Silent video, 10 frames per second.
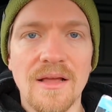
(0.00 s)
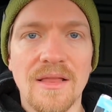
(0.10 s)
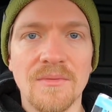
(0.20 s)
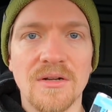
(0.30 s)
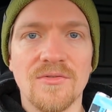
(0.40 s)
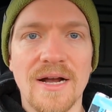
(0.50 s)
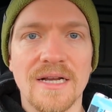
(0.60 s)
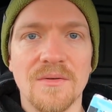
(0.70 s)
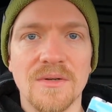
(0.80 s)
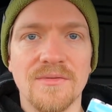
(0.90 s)
I'm going to
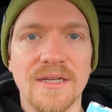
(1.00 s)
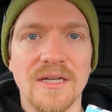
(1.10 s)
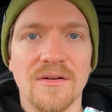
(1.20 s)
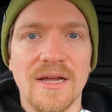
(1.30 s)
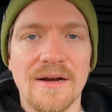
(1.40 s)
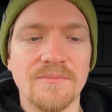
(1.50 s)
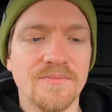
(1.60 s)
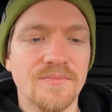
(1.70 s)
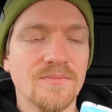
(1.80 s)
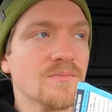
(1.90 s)
crack on with the video now.
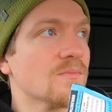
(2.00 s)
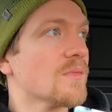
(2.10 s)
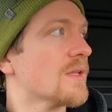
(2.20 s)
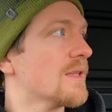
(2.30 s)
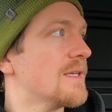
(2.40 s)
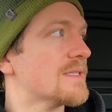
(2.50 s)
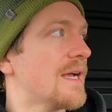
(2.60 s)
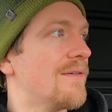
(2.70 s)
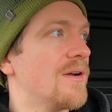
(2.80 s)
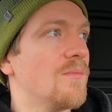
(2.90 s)
Let's
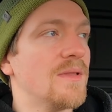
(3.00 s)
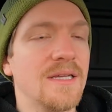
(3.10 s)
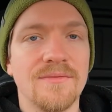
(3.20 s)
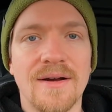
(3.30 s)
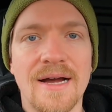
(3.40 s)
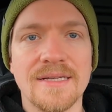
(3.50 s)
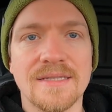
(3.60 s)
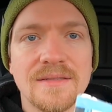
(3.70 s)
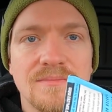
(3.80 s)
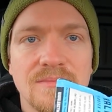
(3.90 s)
carry on with the
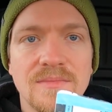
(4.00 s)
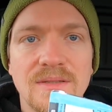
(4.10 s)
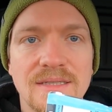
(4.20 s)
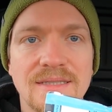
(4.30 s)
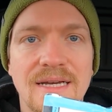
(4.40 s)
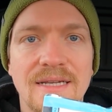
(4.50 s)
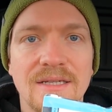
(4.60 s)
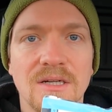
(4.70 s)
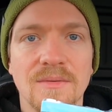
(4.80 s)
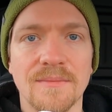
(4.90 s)
advice. Let's get it
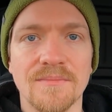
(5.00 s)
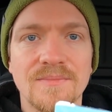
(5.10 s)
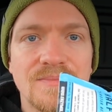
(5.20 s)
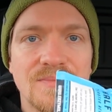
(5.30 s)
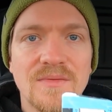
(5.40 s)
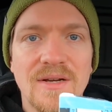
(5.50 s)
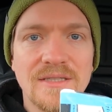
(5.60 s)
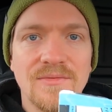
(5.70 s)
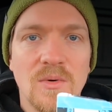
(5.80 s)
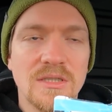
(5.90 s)
going.
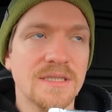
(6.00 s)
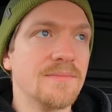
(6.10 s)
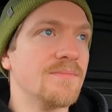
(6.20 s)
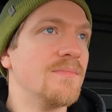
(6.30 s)
Thanks for watching.